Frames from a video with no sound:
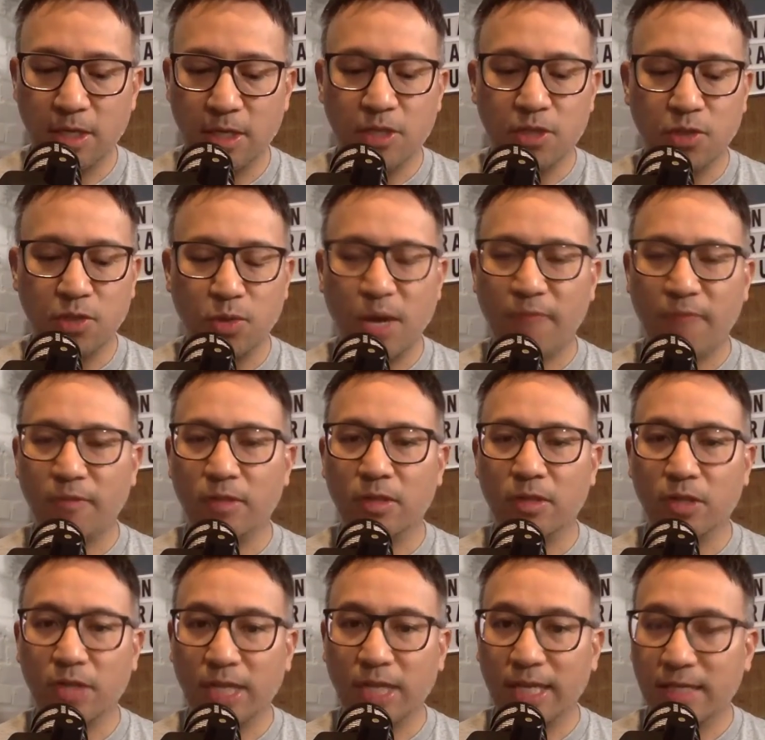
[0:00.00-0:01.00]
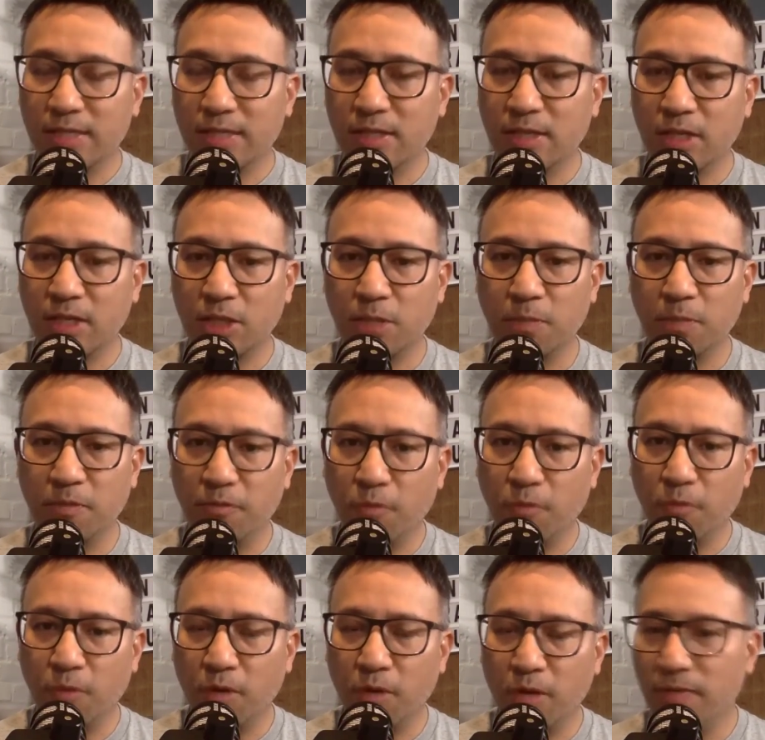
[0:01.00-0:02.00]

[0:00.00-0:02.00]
So you have to look at it as such before it even